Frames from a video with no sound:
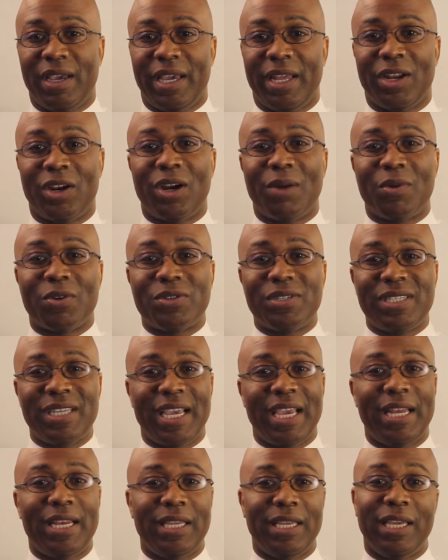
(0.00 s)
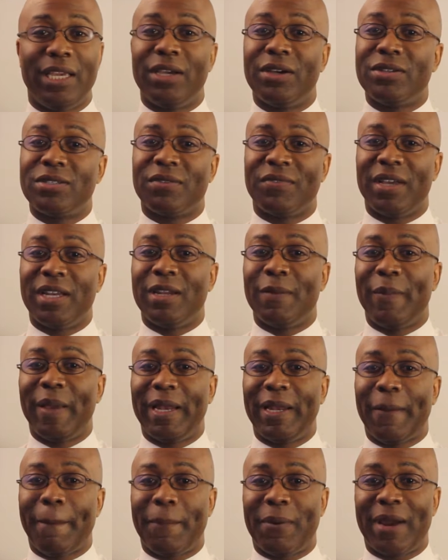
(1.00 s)
In almost 10 years of
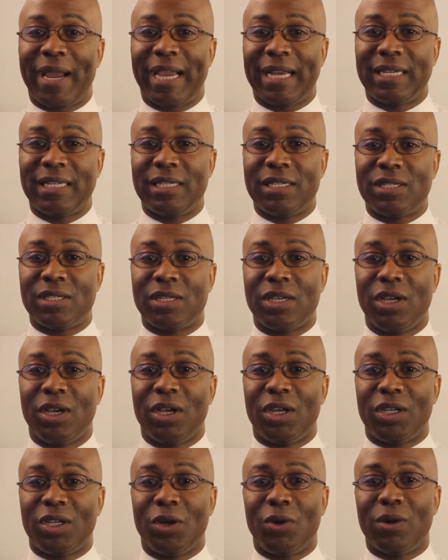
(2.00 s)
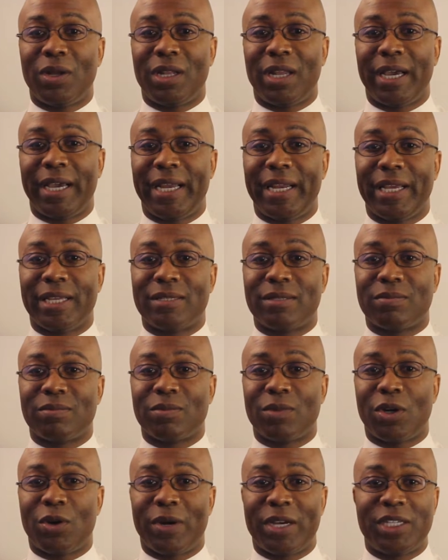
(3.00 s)
independent practice, no client has
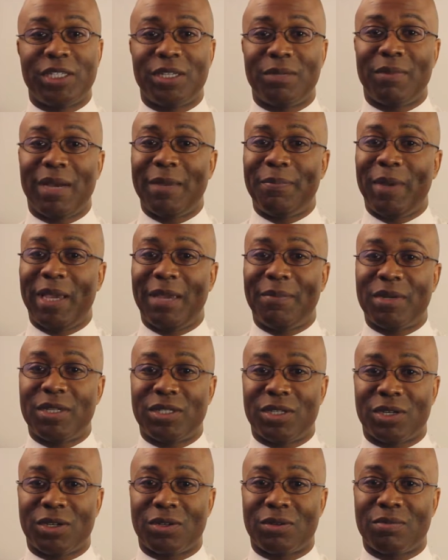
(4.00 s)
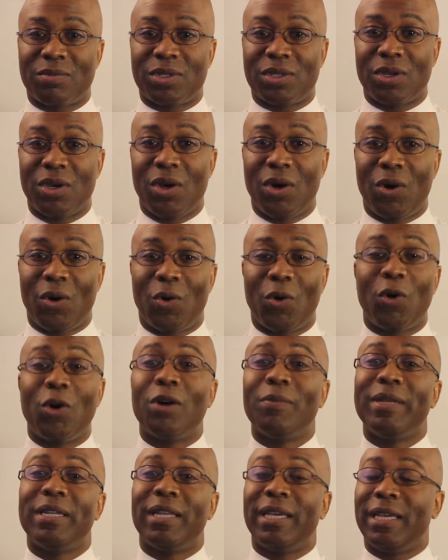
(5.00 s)
questioned my payment terms or
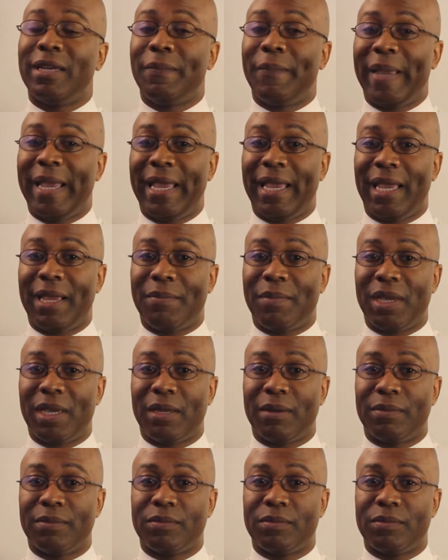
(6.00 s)
been late in paying me.